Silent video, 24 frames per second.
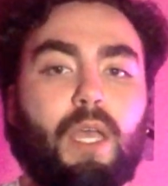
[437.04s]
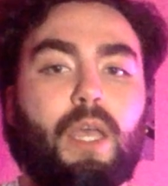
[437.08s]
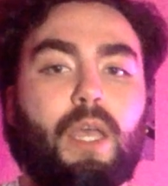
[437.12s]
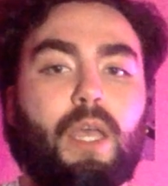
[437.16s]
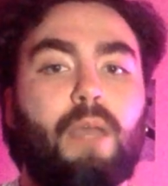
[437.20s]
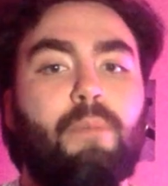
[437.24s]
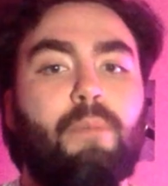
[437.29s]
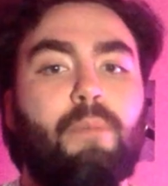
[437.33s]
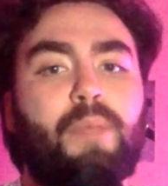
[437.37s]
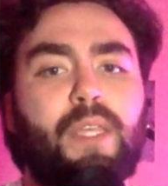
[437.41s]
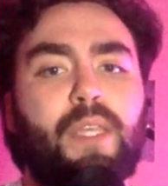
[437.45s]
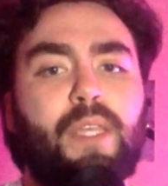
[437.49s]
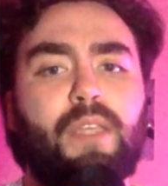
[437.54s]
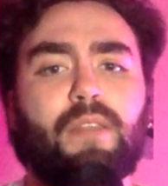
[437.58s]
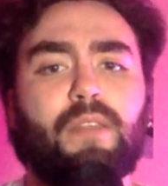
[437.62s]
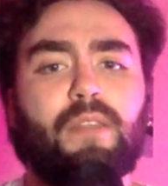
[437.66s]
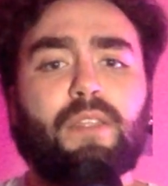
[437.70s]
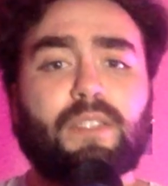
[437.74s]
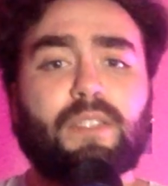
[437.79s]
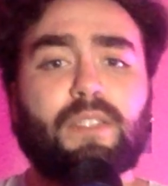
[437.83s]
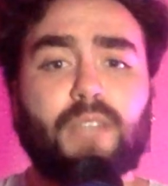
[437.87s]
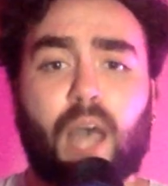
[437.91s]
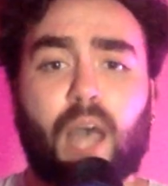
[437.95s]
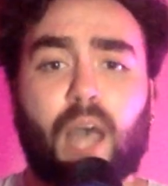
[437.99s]
Being
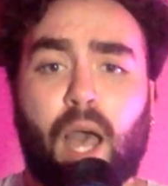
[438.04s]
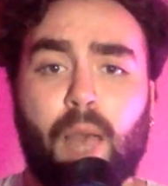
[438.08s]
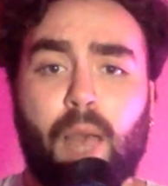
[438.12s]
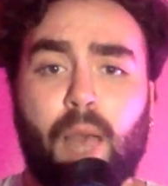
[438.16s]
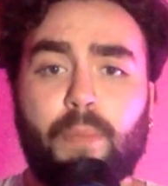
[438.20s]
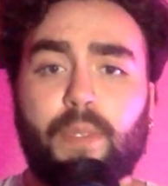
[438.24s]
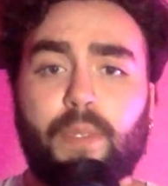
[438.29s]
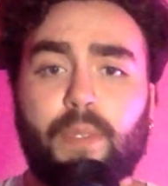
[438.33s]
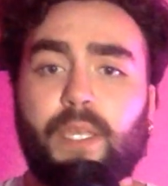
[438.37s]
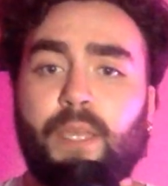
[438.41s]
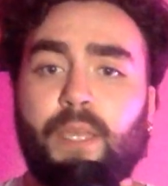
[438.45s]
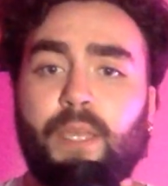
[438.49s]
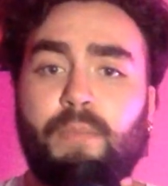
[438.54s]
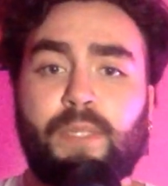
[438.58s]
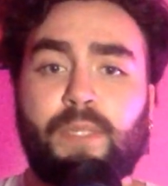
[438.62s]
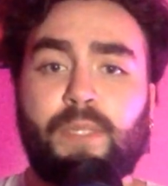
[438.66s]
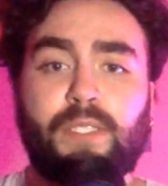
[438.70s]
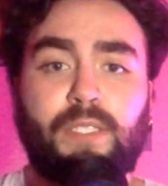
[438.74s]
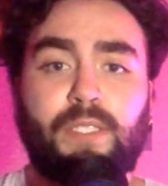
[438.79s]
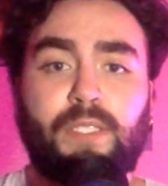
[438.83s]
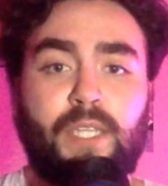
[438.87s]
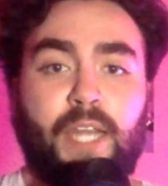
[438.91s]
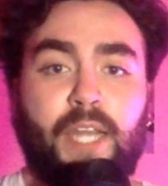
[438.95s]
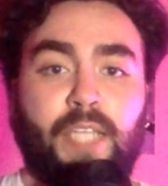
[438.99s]
the top can be
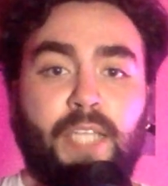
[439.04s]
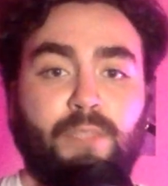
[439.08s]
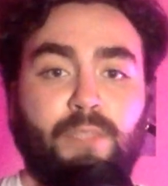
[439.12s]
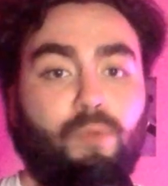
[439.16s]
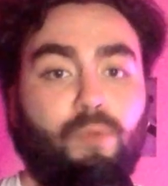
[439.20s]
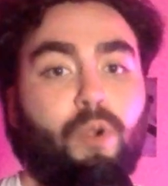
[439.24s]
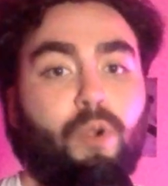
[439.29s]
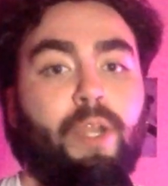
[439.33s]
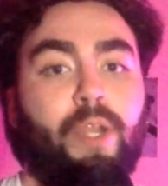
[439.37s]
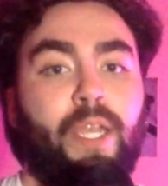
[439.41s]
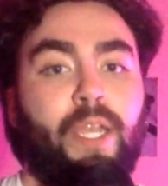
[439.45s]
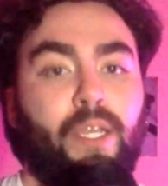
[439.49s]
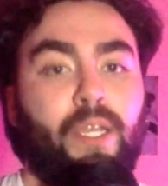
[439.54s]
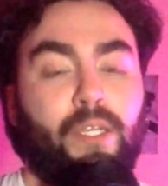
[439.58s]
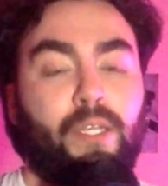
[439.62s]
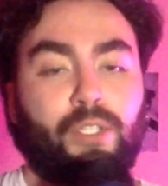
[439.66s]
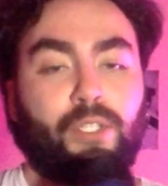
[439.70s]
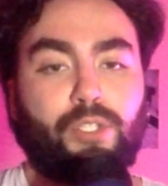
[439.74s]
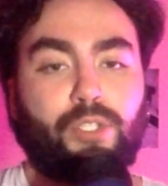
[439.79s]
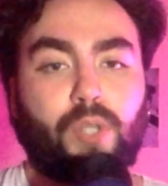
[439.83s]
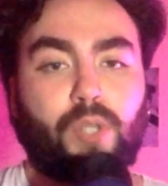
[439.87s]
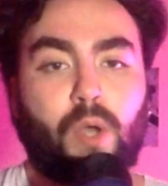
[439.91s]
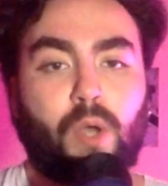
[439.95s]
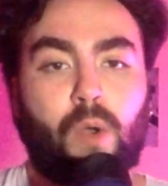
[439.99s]
seen as more in
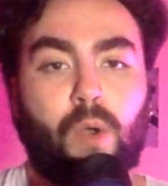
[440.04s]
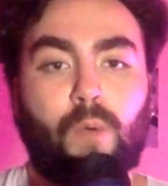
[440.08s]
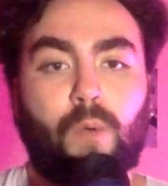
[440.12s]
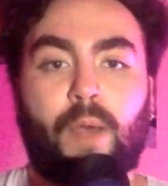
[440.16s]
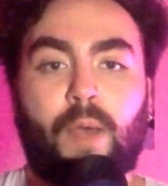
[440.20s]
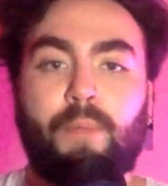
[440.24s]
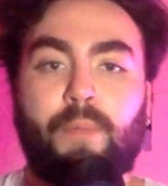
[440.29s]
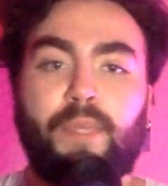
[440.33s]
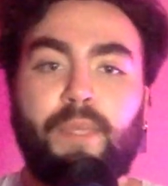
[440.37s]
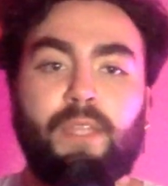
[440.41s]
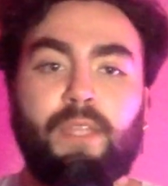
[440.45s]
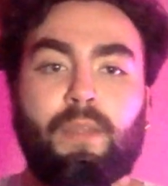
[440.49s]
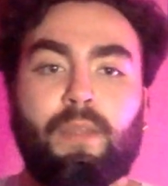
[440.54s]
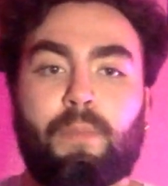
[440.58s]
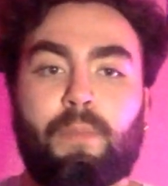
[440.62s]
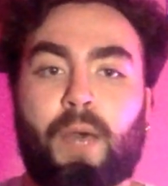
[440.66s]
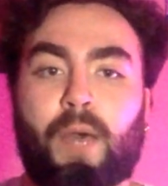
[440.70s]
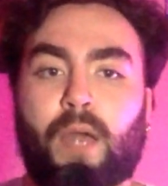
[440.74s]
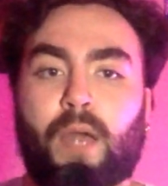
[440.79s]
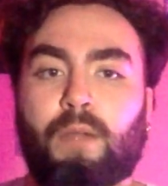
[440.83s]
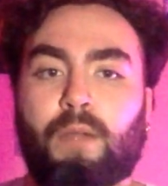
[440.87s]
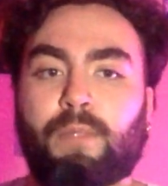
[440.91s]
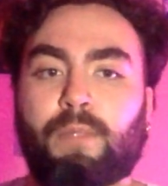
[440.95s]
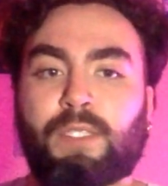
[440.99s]
control, while being the
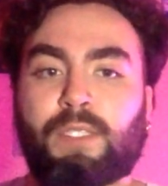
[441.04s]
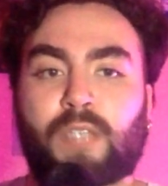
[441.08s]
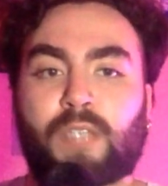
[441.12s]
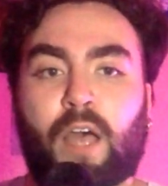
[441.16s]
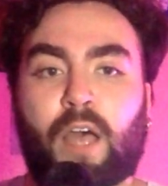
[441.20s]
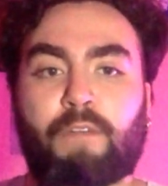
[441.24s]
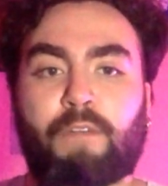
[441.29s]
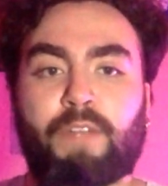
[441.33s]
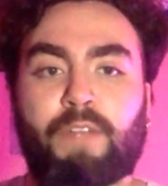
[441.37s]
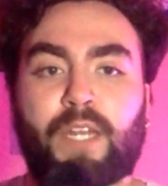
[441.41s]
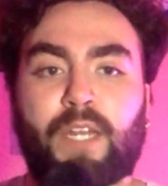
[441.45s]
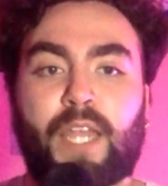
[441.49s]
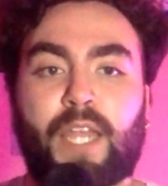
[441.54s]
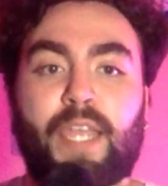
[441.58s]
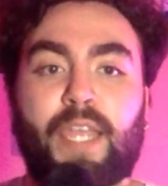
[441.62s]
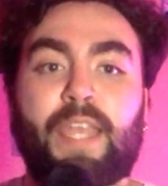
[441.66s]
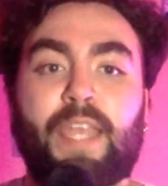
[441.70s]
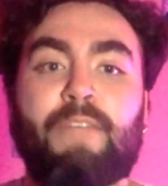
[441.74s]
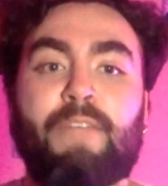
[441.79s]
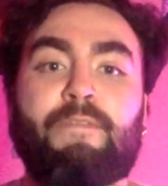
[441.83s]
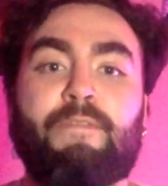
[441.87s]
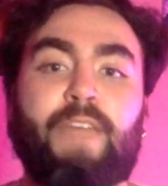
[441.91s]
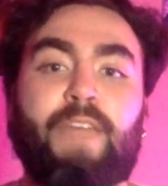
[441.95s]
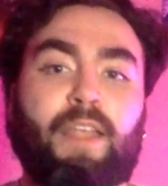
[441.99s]
bottom is often
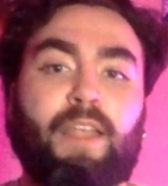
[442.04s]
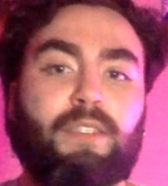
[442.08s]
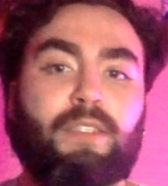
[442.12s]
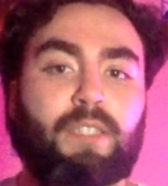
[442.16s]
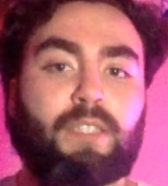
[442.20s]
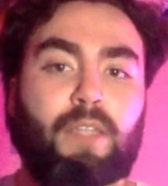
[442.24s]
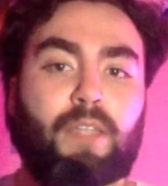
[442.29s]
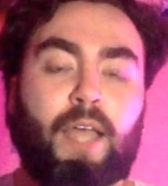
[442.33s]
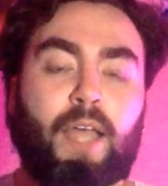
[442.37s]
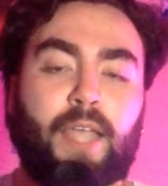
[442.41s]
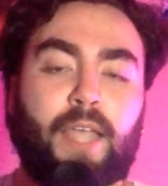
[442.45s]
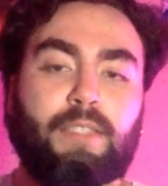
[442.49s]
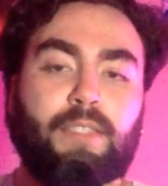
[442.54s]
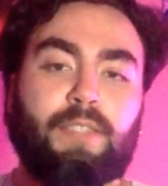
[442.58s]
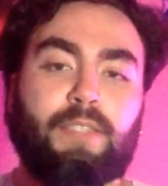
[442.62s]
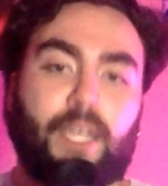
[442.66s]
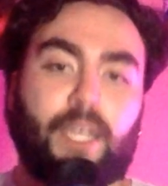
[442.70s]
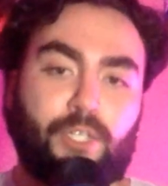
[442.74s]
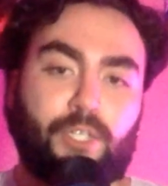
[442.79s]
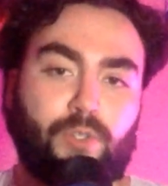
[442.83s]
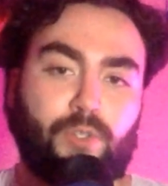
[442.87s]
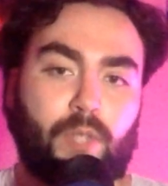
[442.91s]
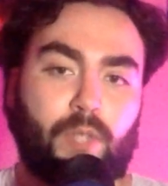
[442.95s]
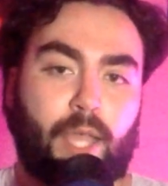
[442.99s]
infantilized,
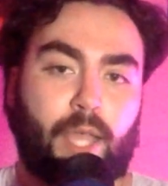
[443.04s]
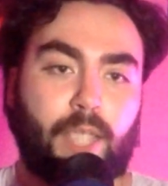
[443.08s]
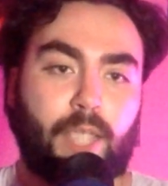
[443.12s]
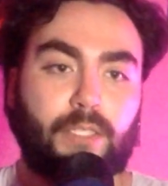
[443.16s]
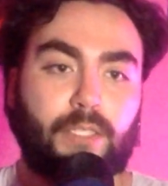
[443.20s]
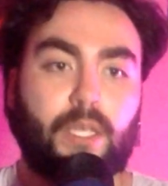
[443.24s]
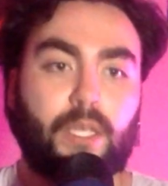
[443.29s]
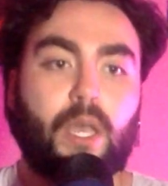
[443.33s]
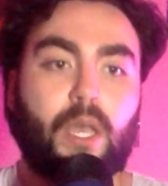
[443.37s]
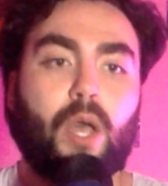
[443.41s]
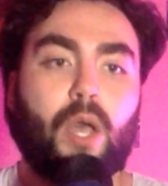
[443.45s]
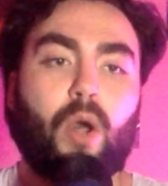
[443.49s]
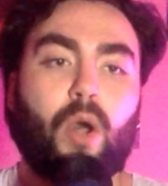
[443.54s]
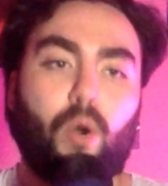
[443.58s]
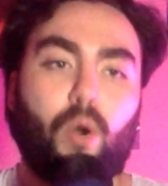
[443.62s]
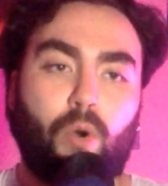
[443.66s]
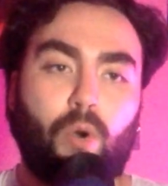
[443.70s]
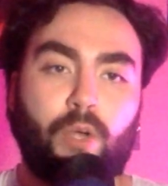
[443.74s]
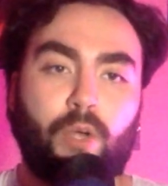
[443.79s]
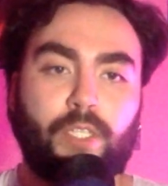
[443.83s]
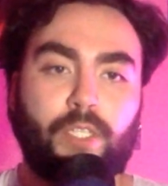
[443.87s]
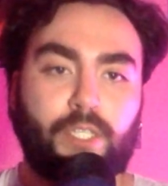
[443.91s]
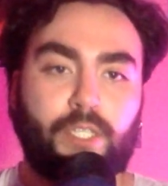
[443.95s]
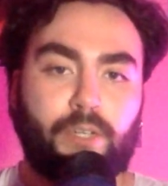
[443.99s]
sexualized,
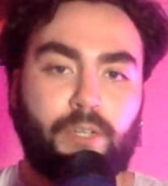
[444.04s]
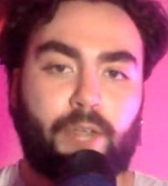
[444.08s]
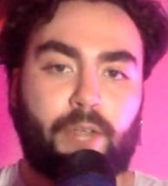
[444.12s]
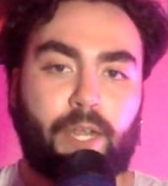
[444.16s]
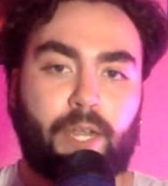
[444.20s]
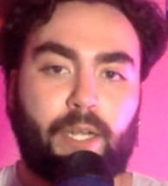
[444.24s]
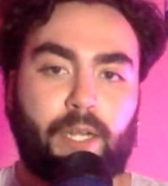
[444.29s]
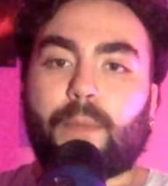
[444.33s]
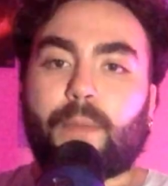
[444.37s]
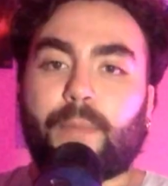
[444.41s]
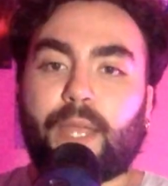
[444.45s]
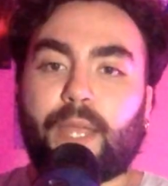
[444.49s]
or degraded.